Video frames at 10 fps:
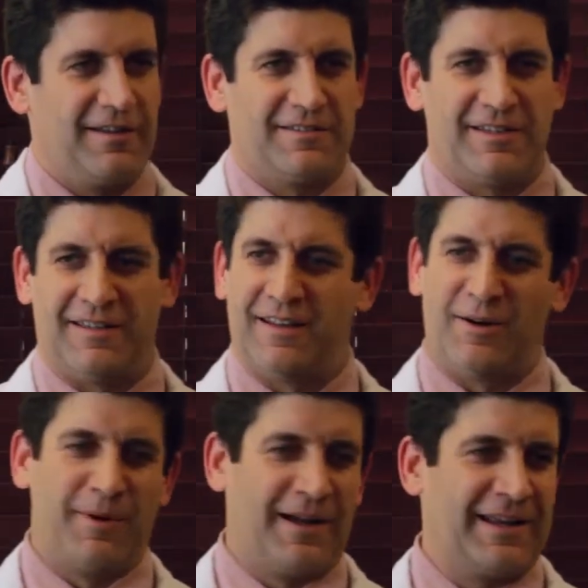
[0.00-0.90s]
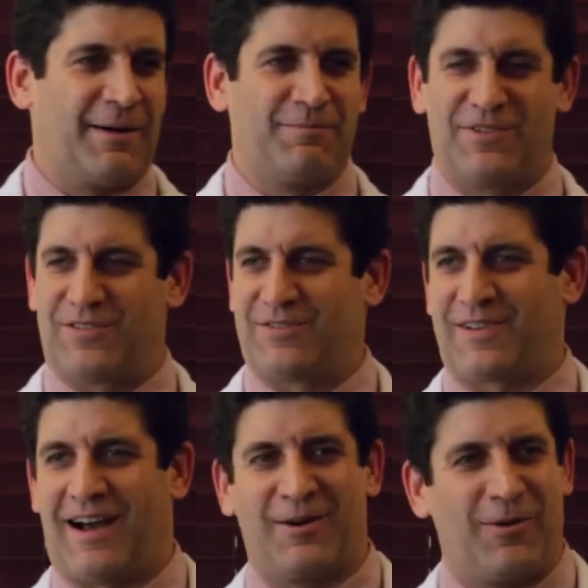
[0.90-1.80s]
I said, no, buddy, I'm just
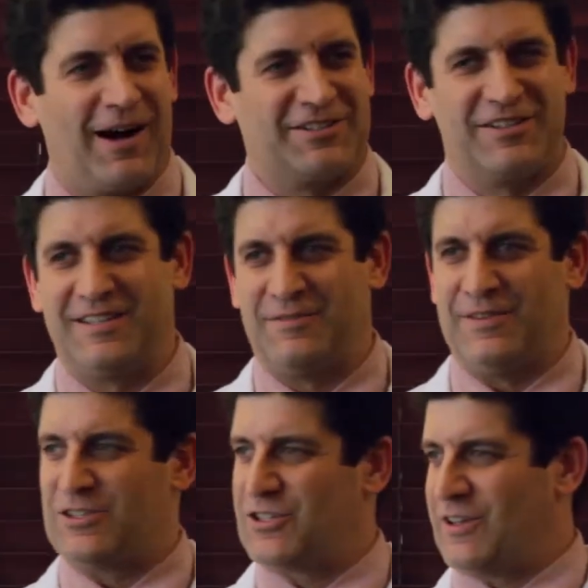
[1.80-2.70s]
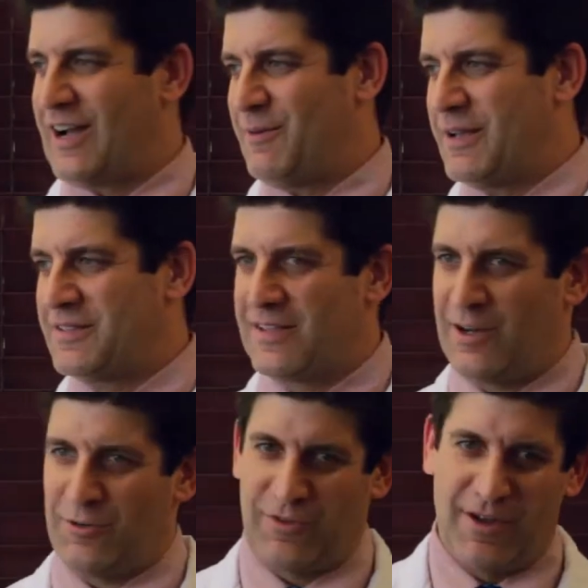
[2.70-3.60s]
kind of watching TV, chilling out
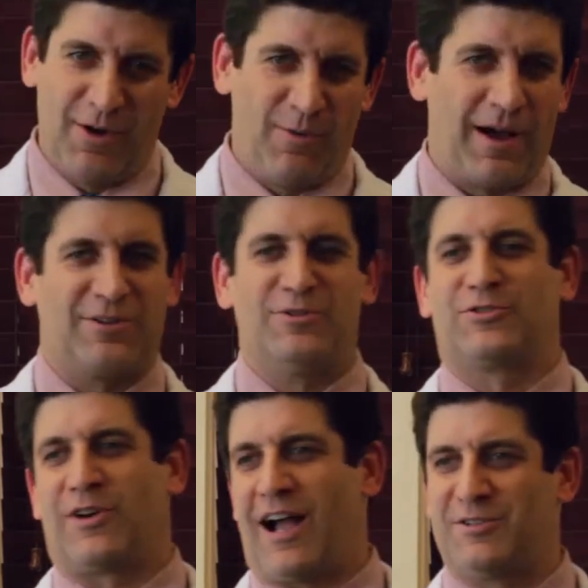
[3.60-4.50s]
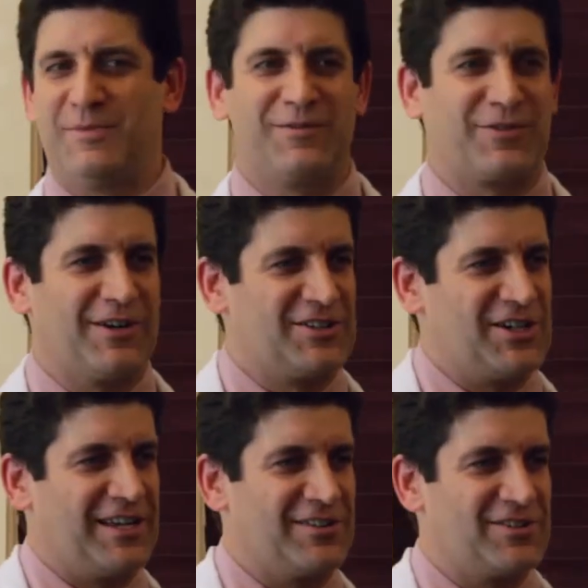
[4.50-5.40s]
myself. Why don't you scratch me for a
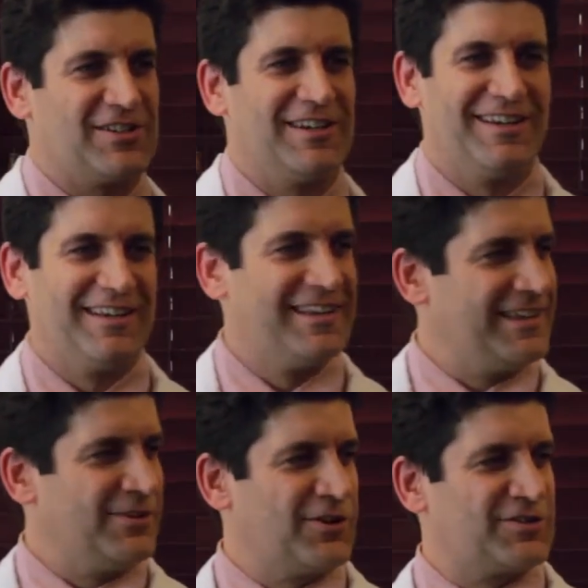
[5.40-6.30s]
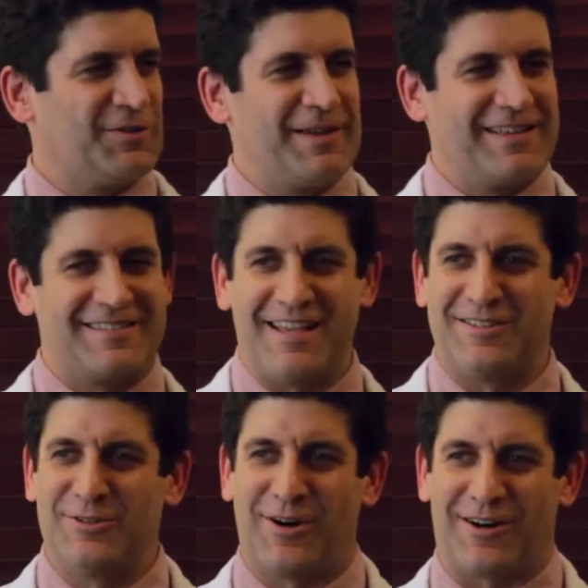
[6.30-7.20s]
change? He looks at me and
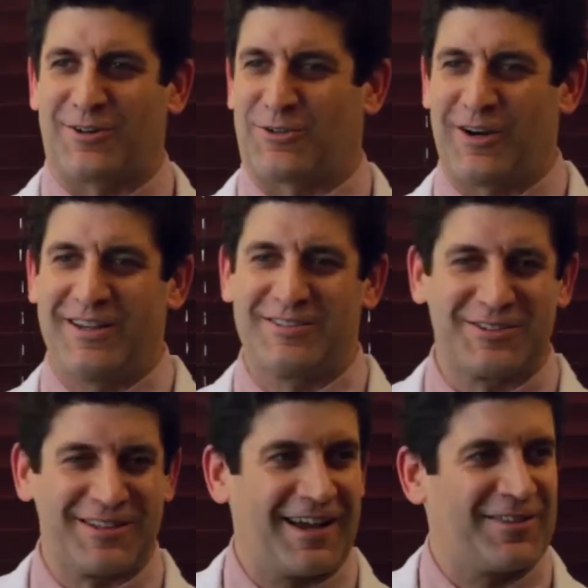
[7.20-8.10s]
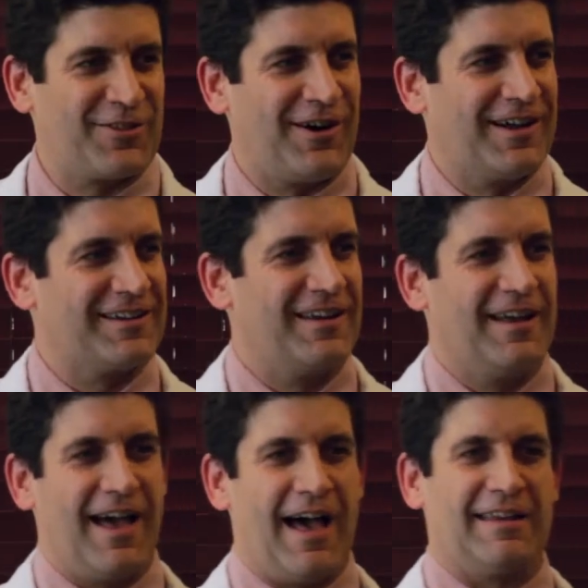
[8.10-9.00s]
says, you are crazier than I thought.
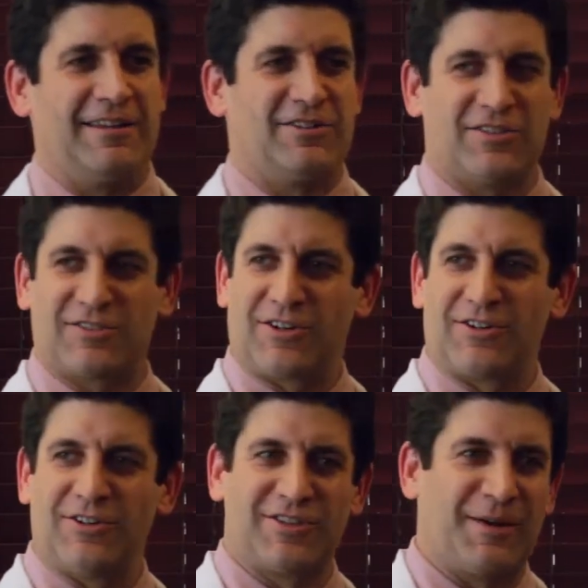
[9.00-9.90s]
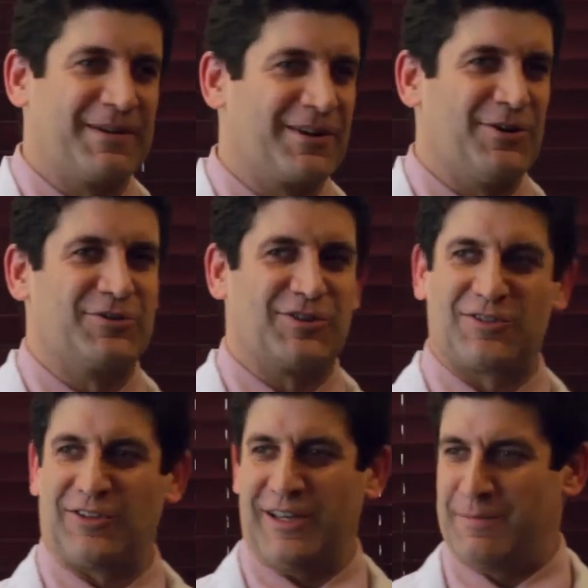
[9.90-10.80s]
And he just curls up and goes to
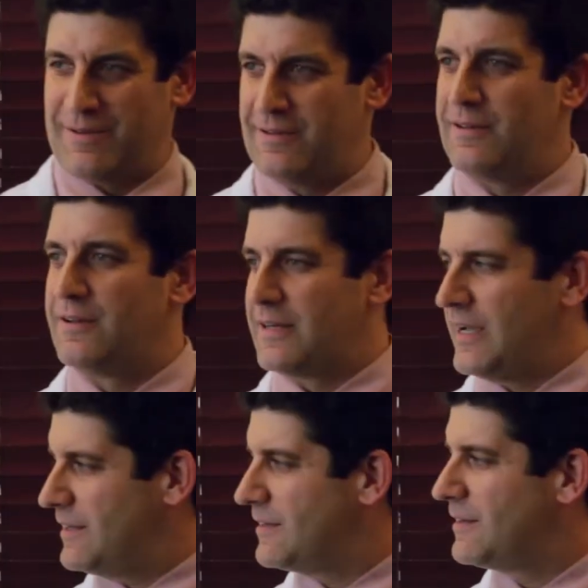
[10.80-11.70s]
sleep, right?